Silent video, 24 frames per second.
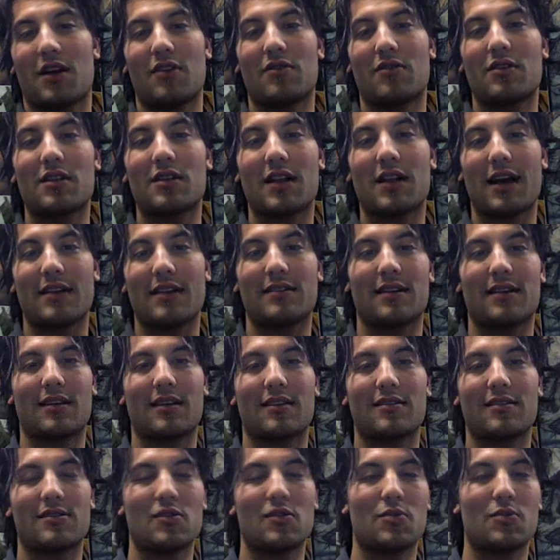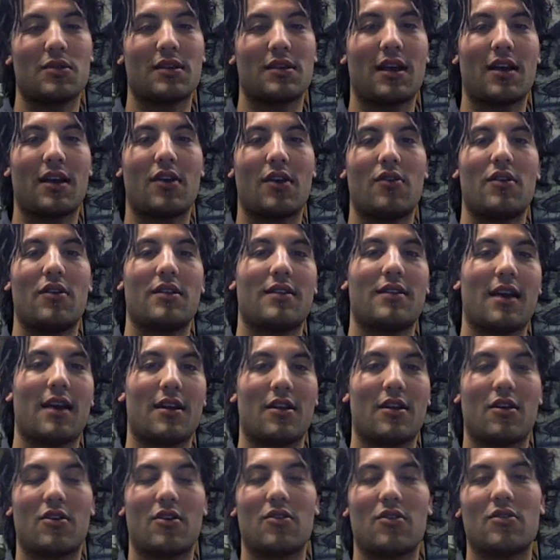classic Super
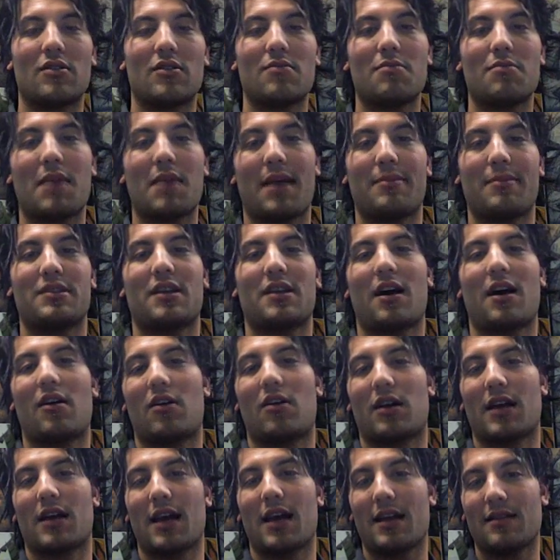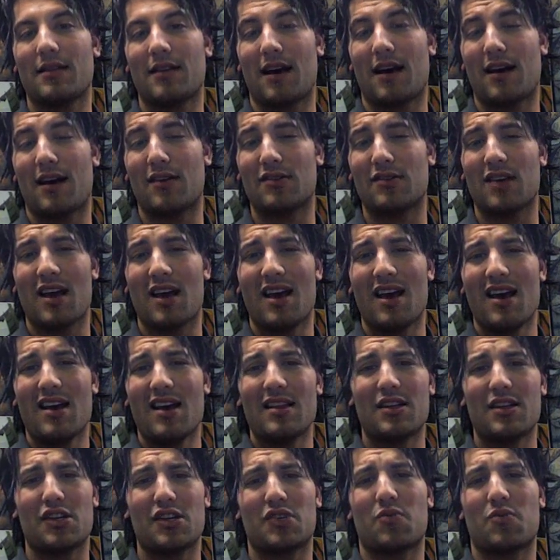Nintendo, and MAME-style arcade titles
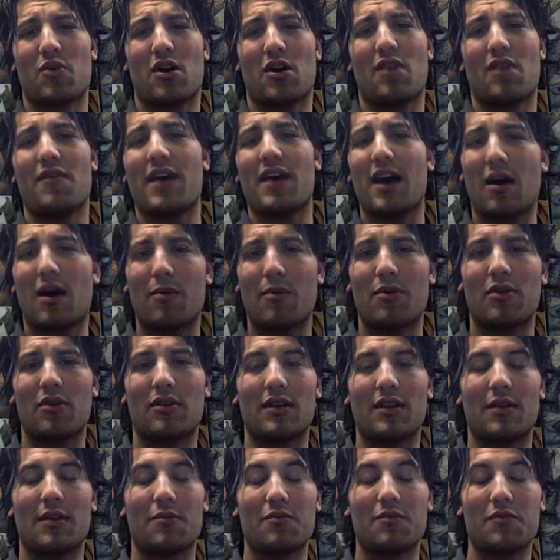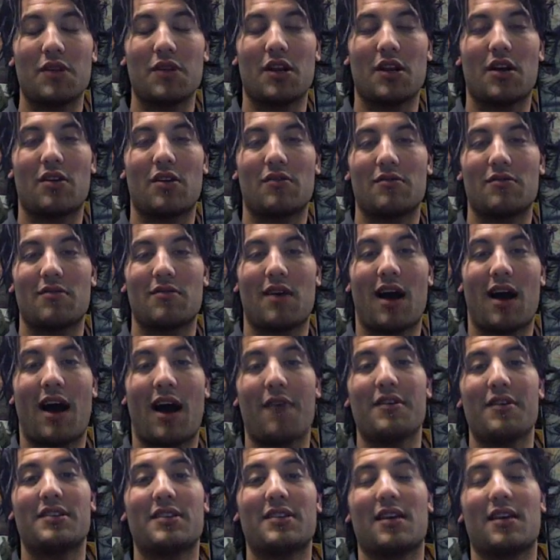that just weren't available. And then,
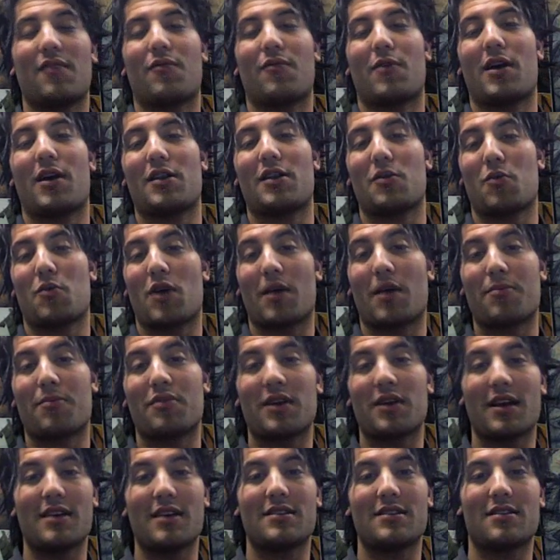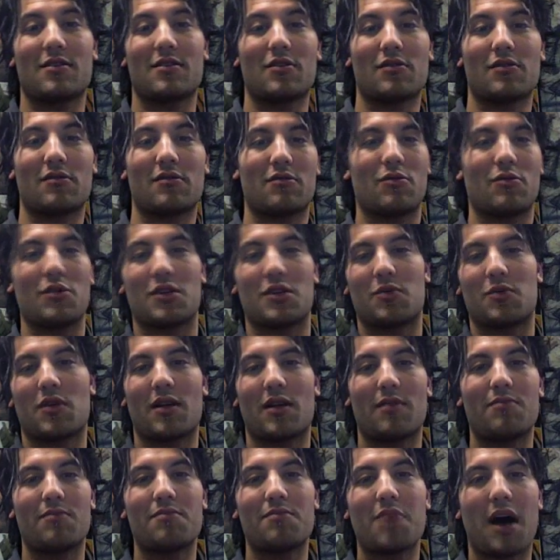obviously, if we're at the workplace and we just want
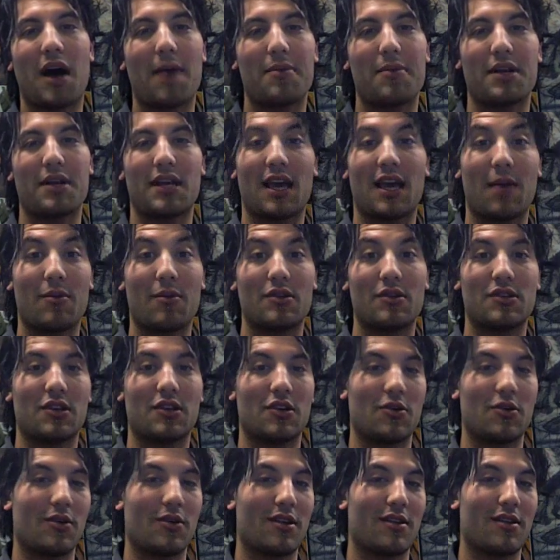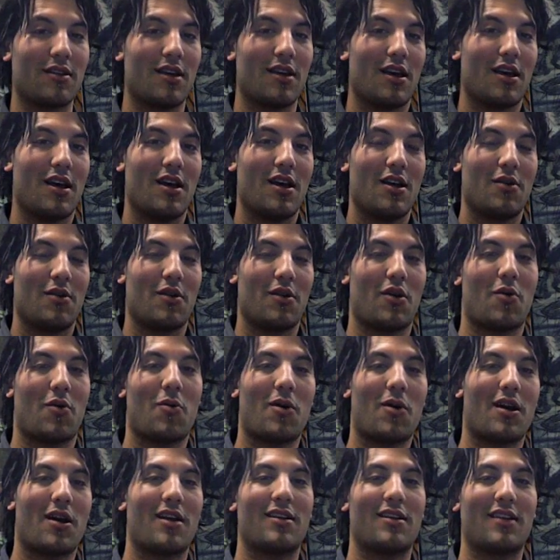to pop in a game or two, and we don't
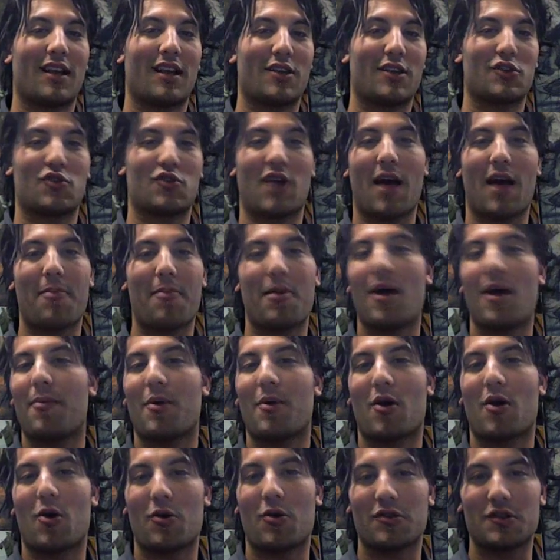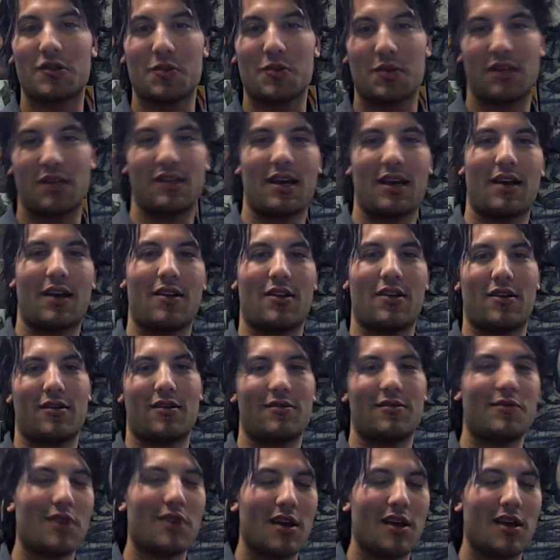want to, strap up our whole Super Nintendo,